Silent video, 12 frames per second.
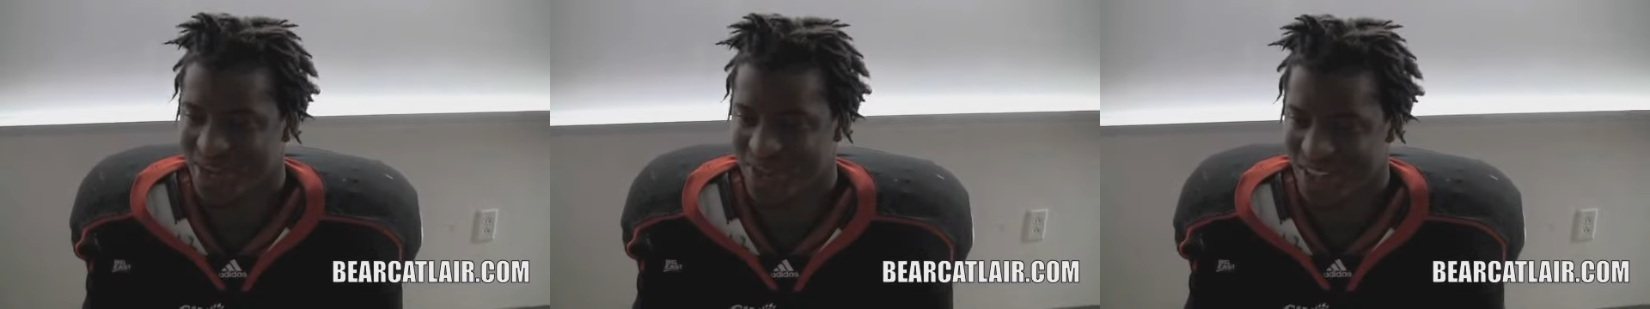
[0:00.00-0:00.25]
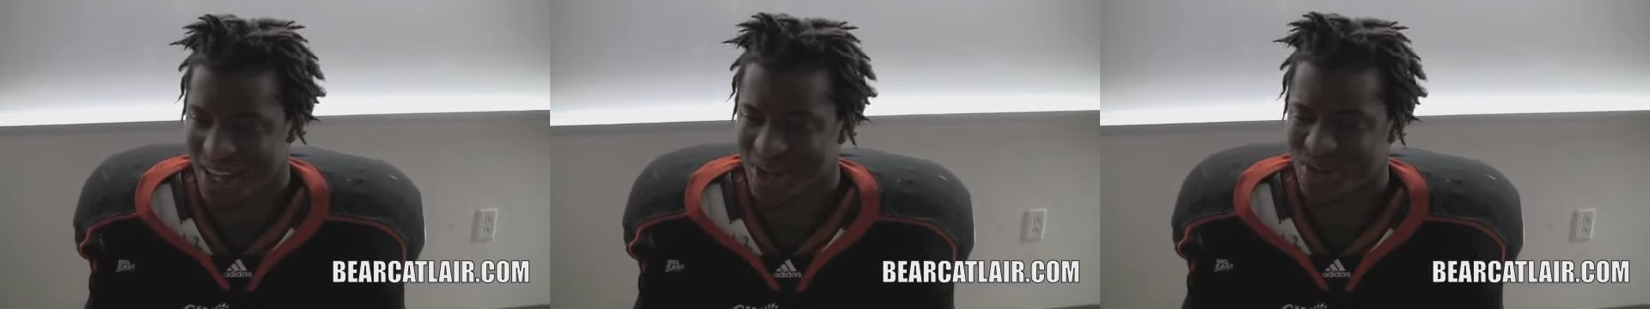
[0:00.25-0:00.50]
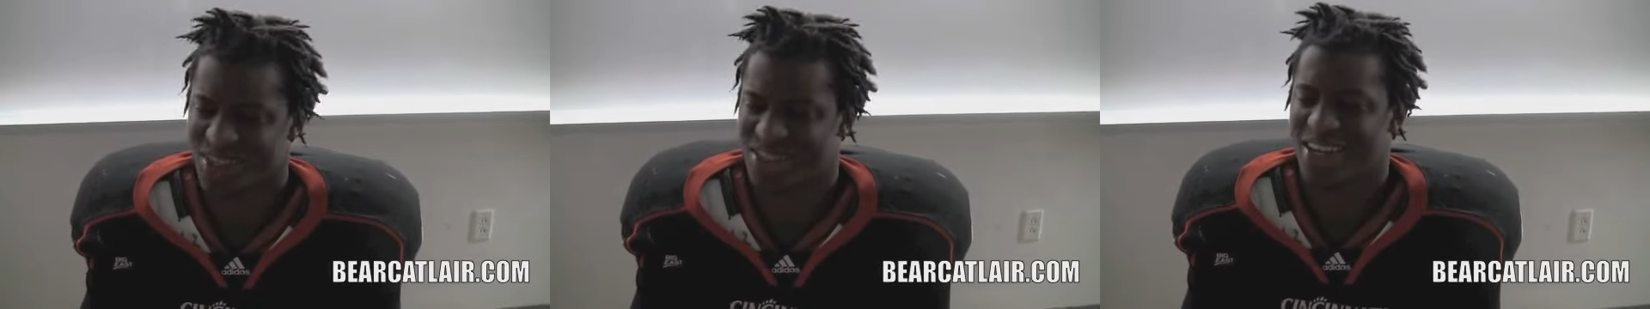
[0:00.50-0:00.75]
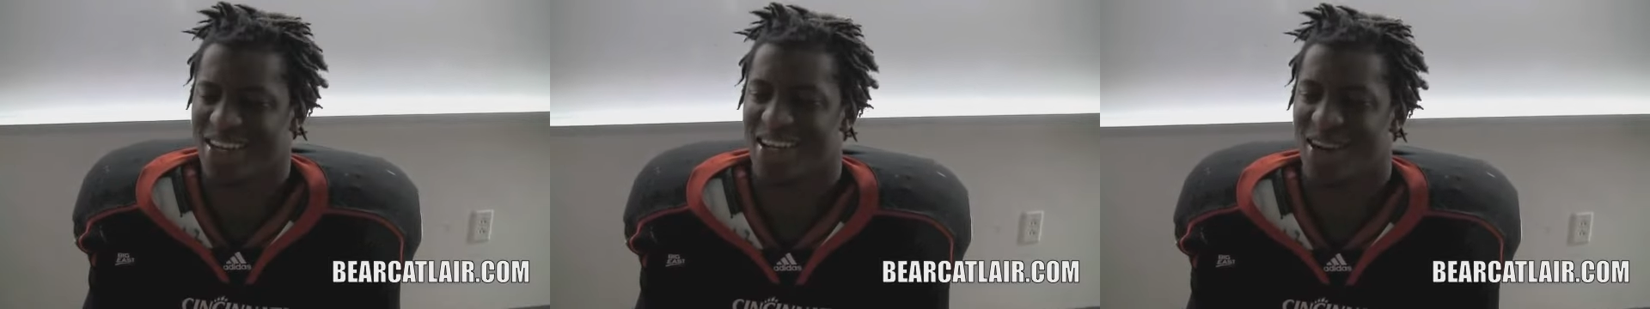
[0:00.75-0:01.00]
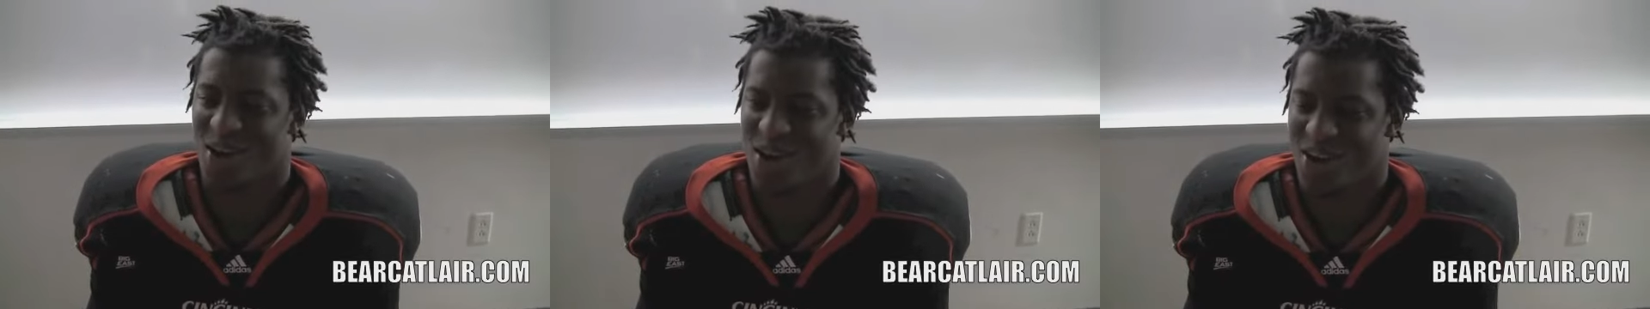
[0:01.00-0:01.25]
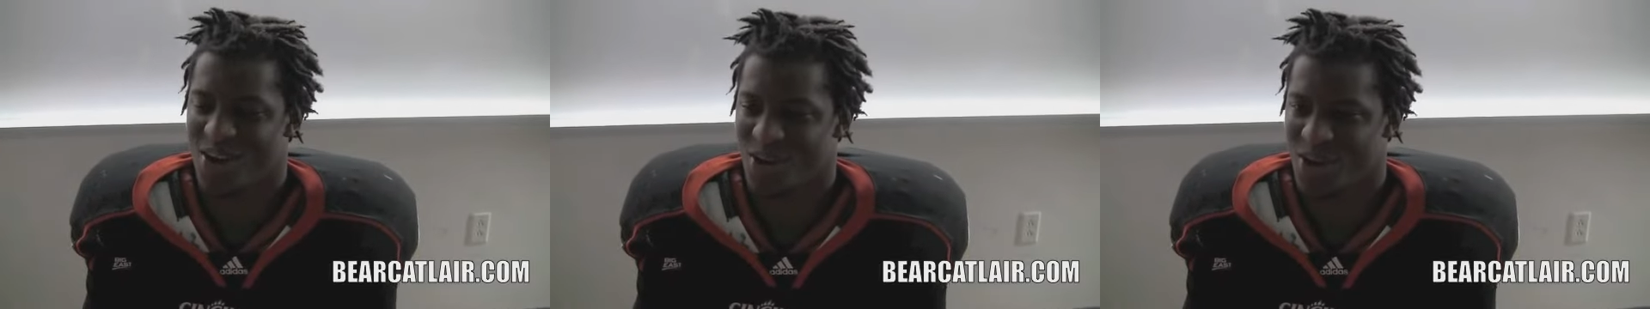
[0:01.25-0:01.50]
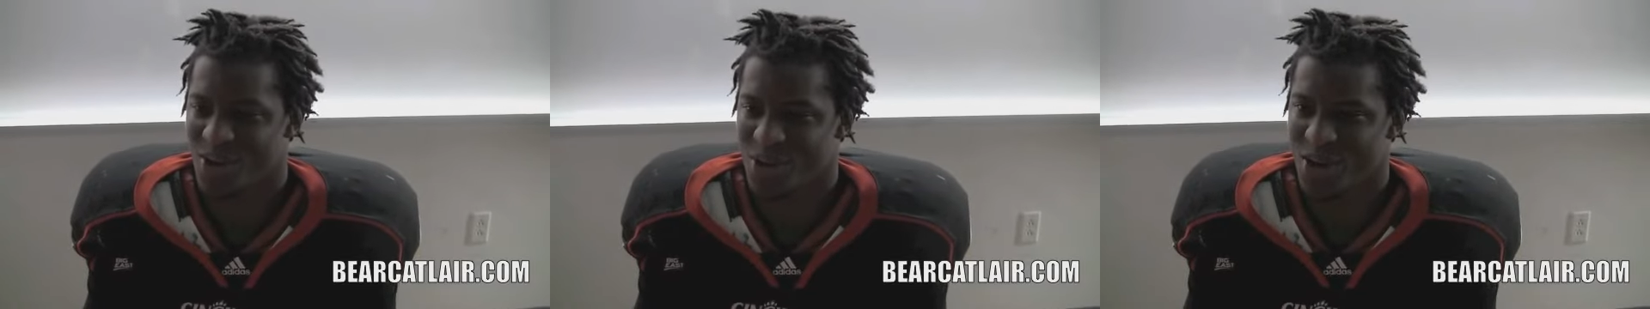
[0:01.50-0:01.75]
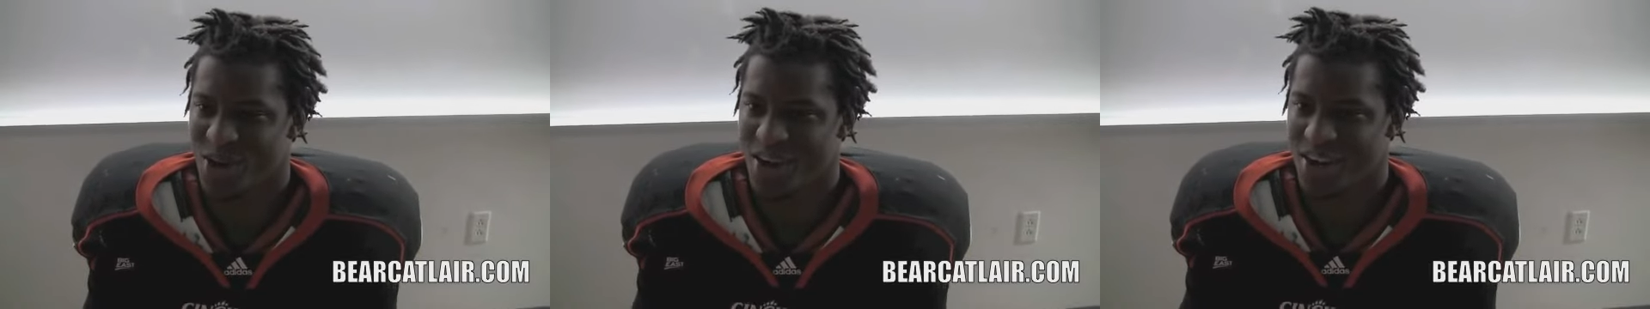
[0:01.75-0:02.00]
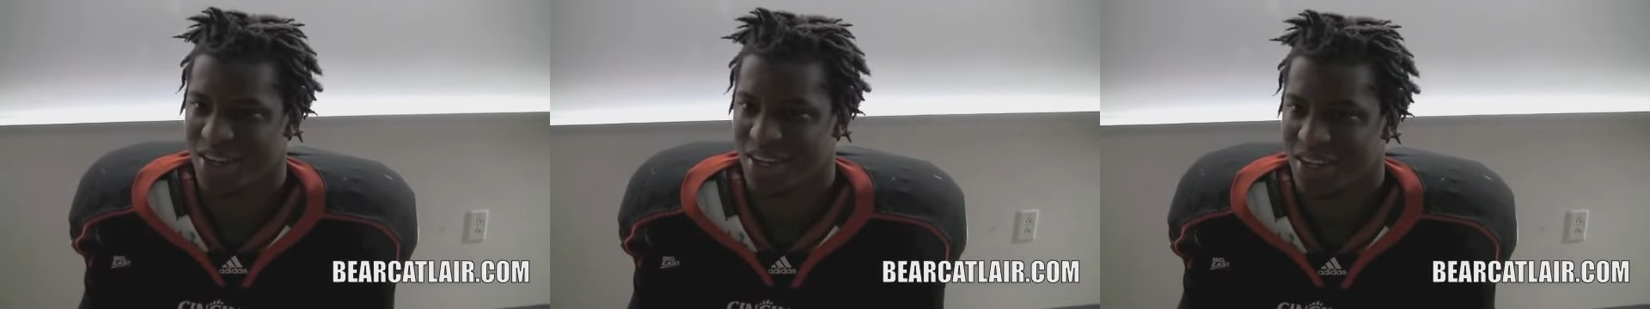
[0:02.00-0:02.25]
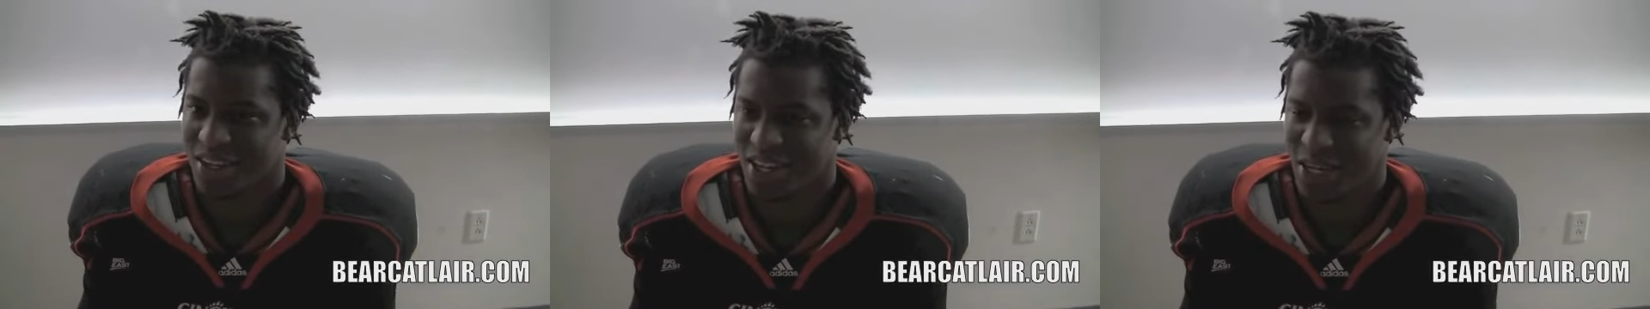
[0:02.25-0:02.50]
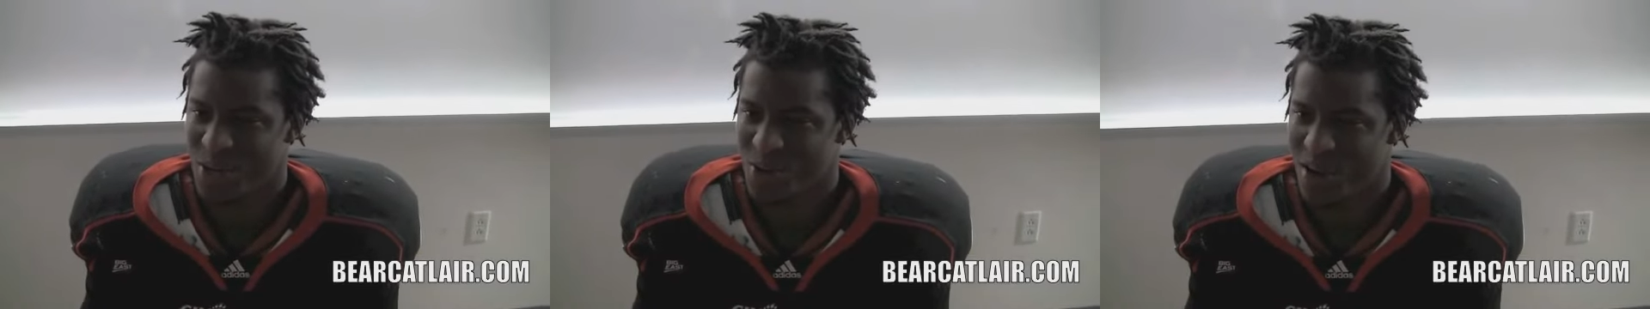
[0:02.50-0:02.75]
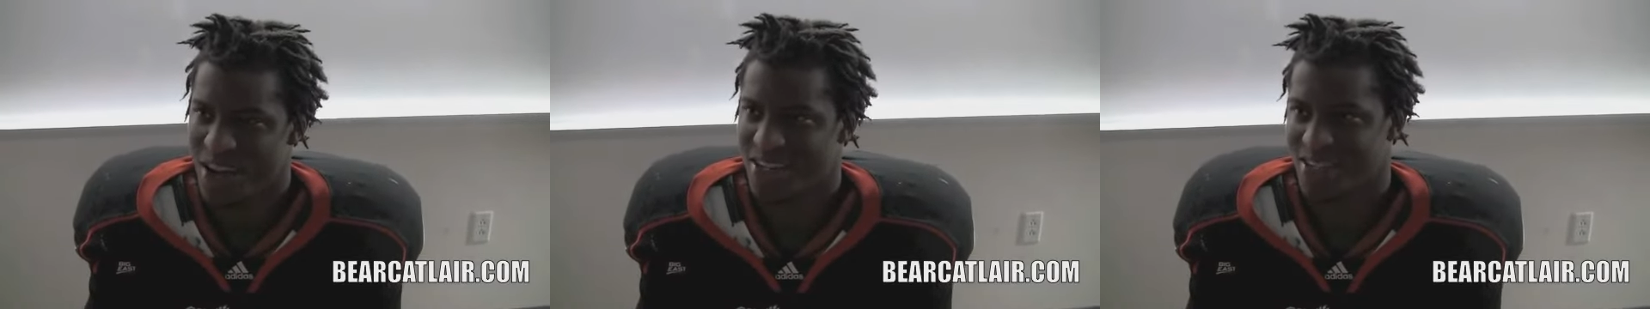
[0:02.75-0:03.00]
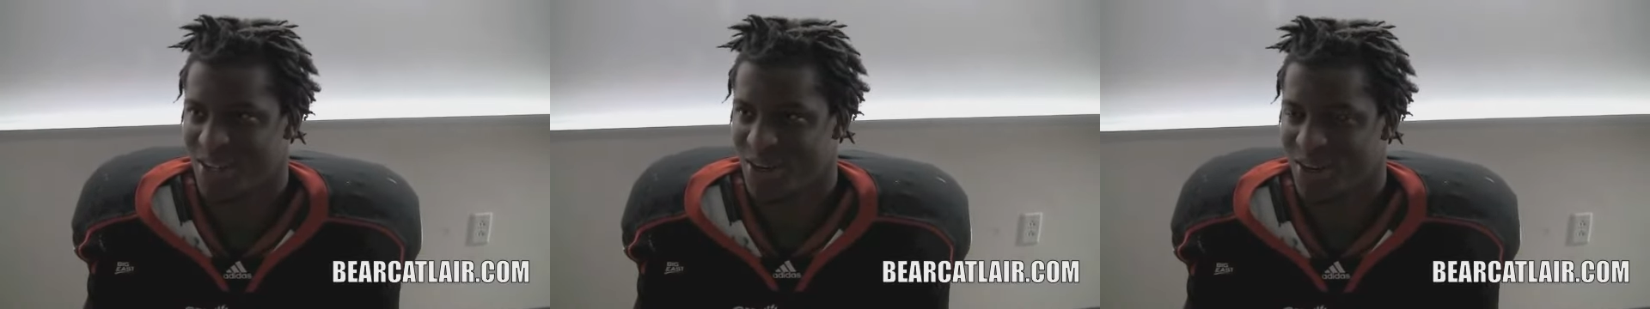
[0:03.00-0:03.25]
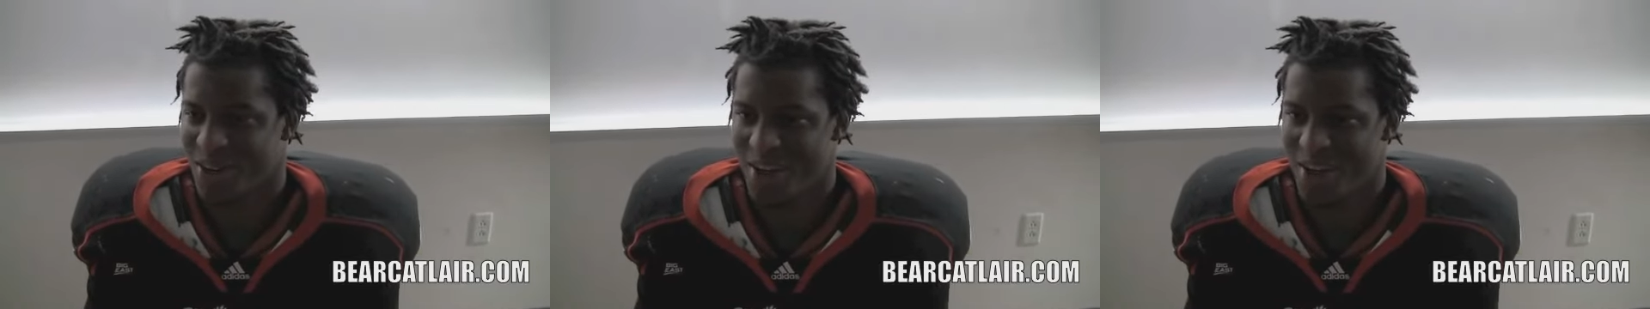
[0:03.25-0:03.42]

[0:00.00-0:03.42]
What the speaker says: Definitely. I was just thinking, like, all right, hold on. We are in the red zone.